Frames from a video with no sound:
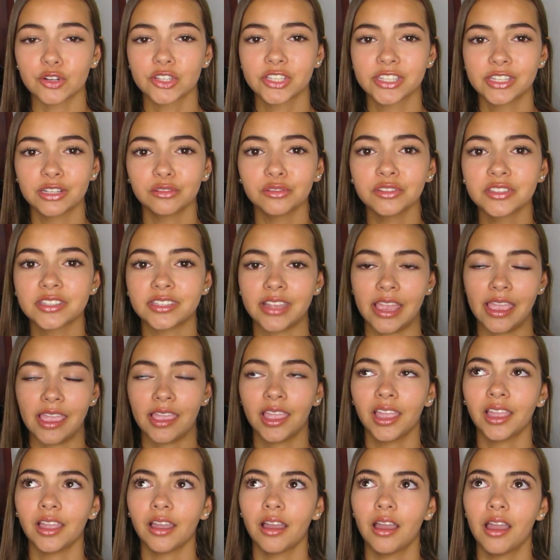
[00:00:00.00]
are still
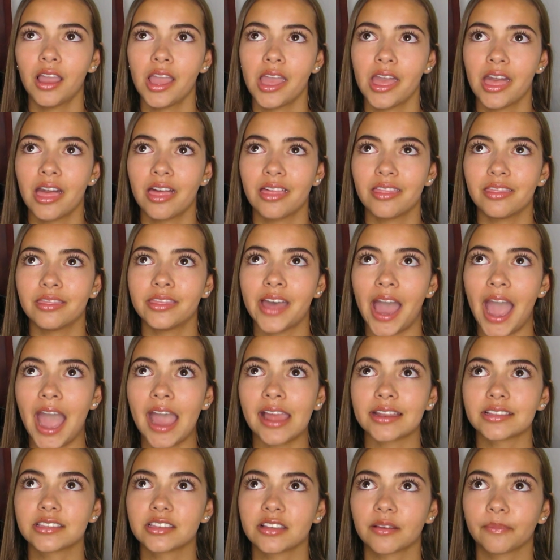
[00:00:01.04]
saying
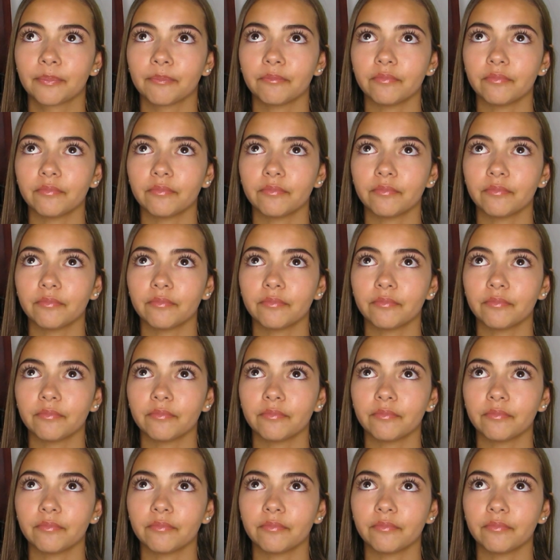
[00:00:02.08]
that